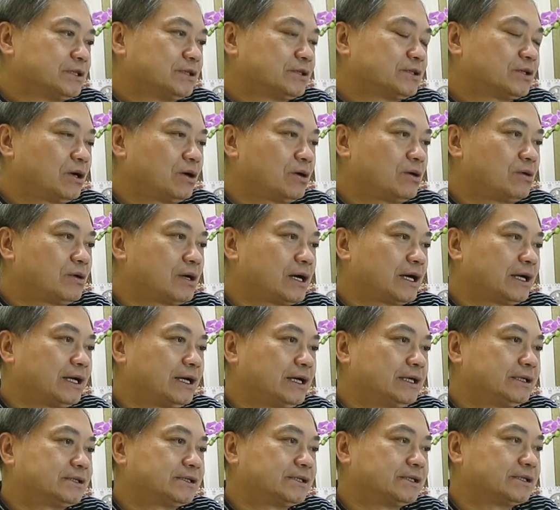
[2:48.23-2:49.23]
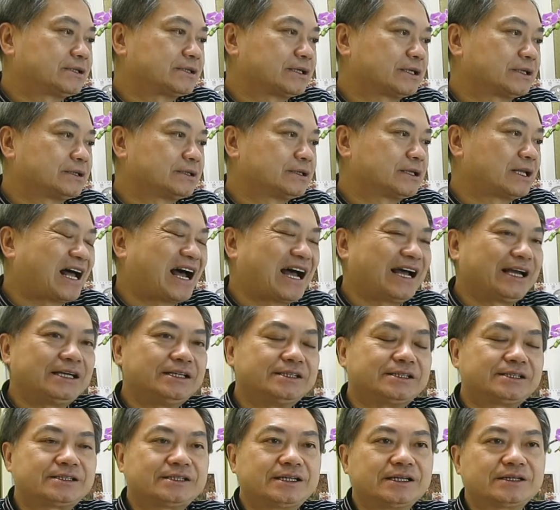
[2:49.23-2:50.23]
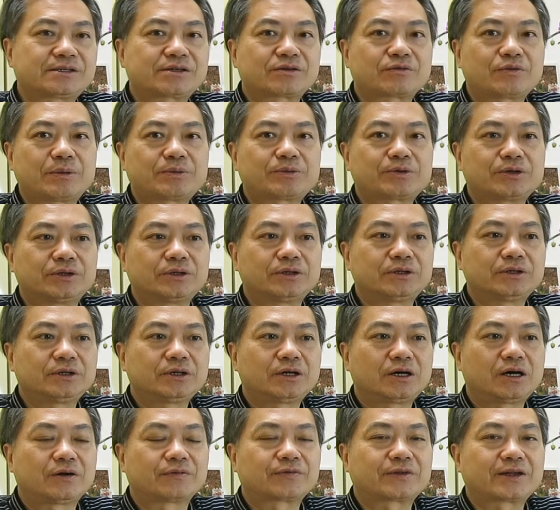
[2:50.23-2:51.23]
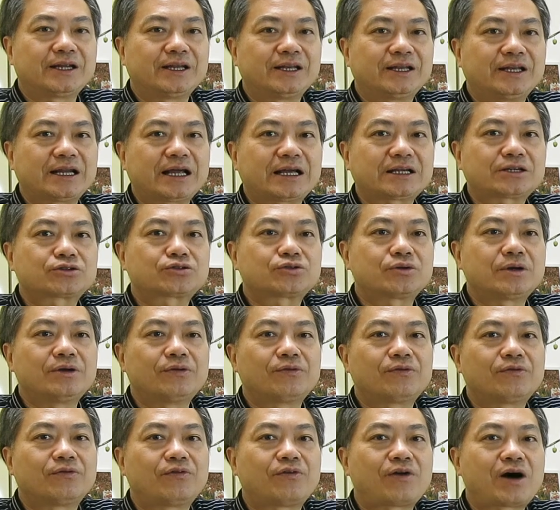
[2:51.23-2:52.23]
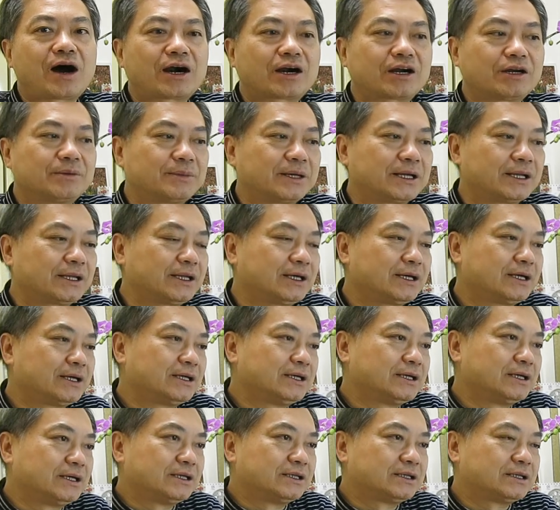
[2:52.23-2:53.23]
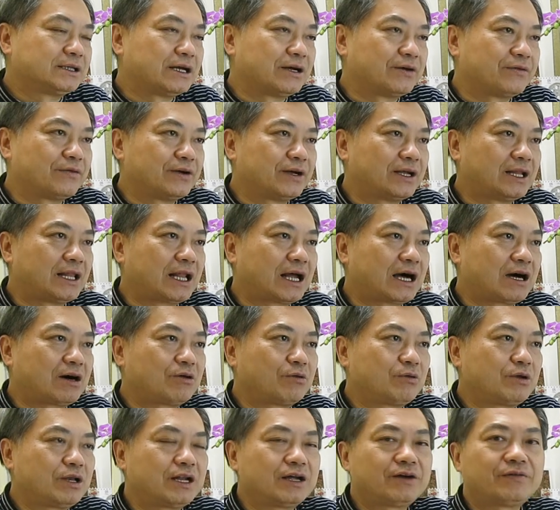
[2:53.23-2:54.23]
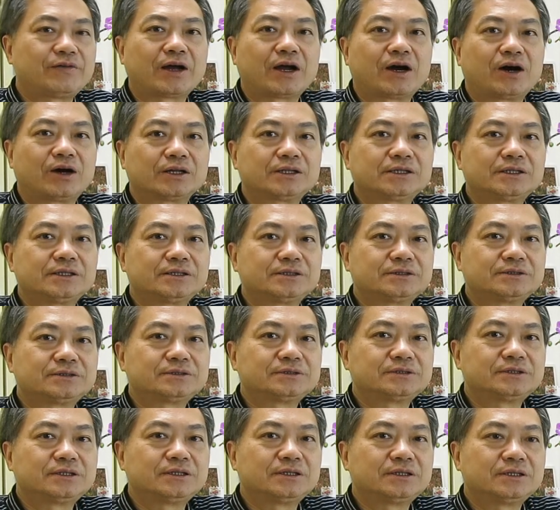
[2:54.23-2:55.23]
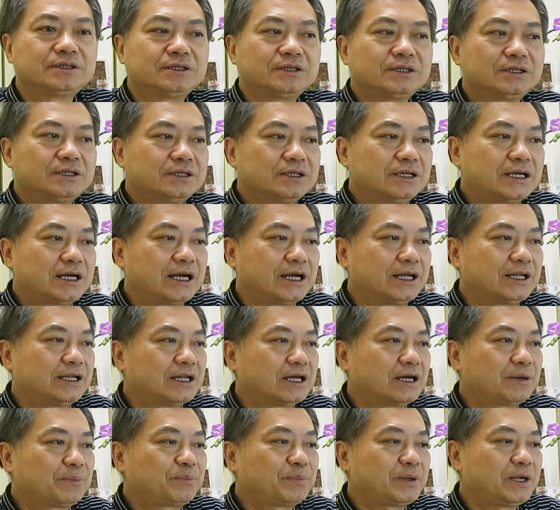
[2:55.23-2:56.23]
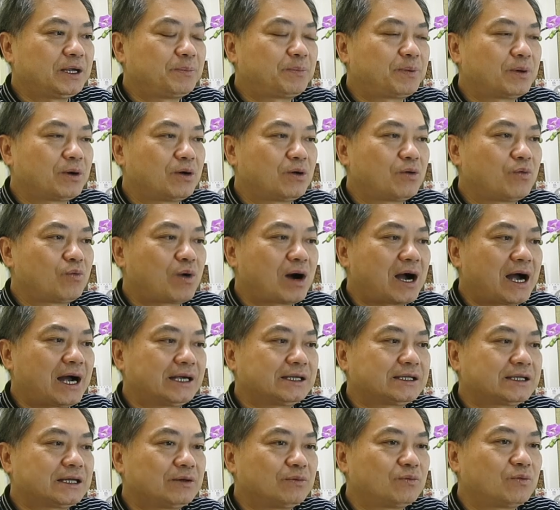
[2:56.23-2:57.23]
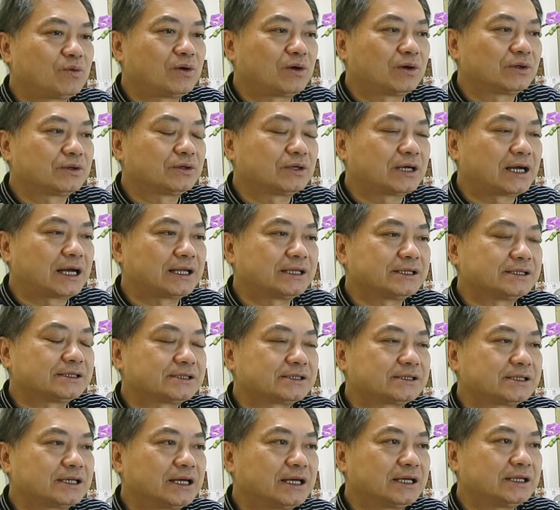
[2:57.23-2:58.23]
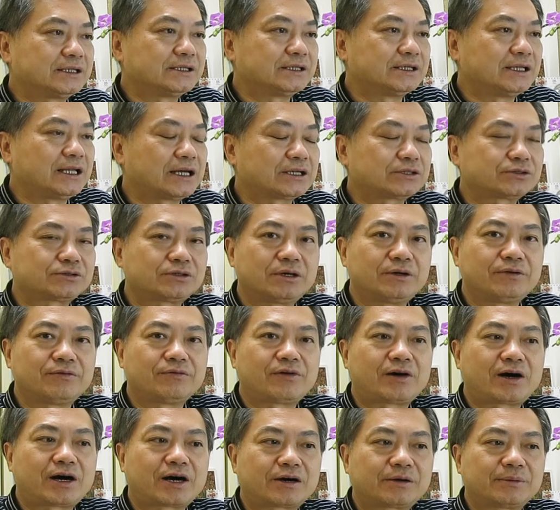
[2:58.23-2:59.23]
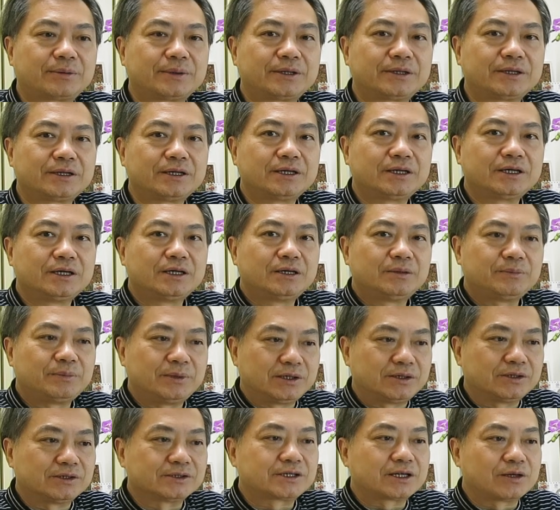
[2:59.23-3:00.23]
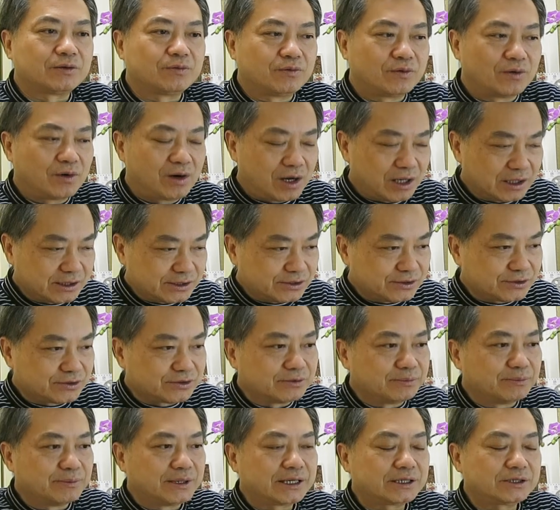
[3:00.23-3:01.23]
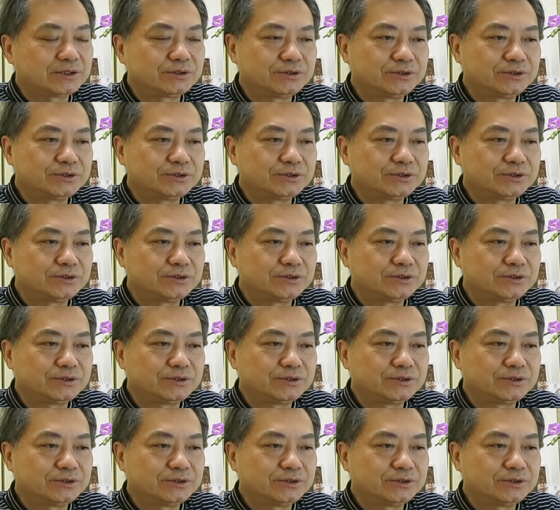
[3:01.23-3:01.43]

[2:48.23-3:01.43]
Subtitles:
So it is a nice description of the natural environment that we're now living on. And people, why they want to understand the natural environment? Because they want to make